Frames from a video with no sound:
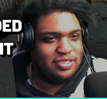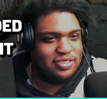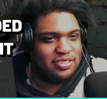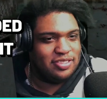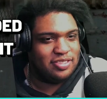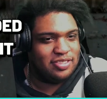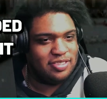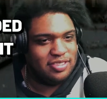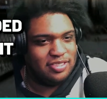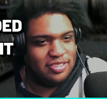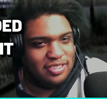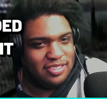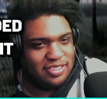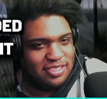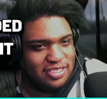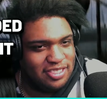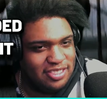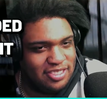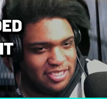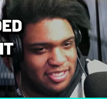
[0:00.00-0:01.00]

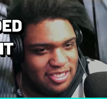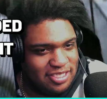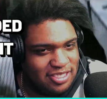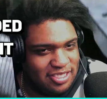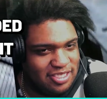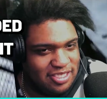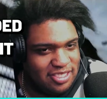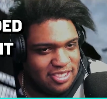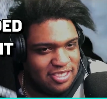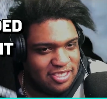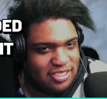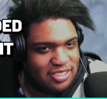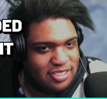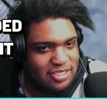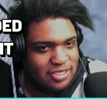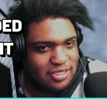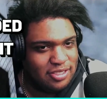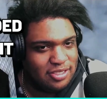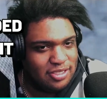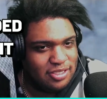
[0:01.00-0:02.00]

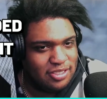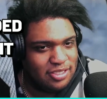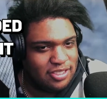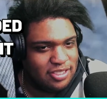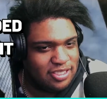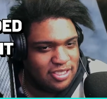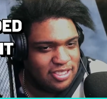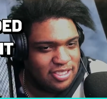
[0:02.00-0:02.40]
No one is speaking in this clip.